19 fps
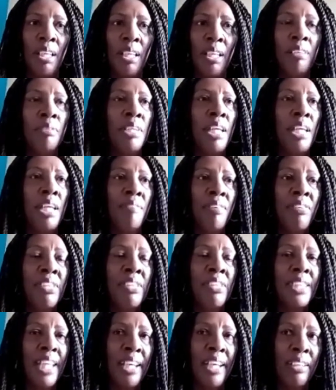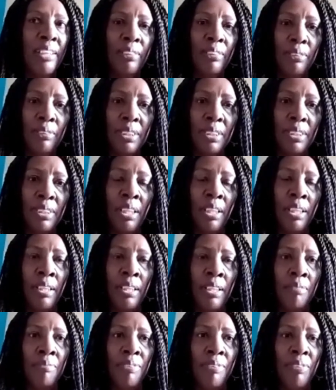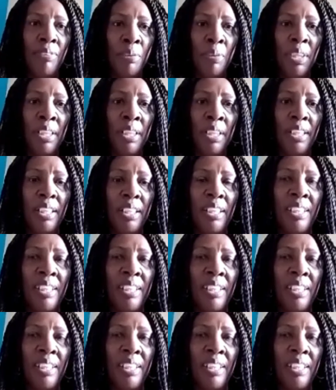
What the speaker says: We get very siloed very quickly.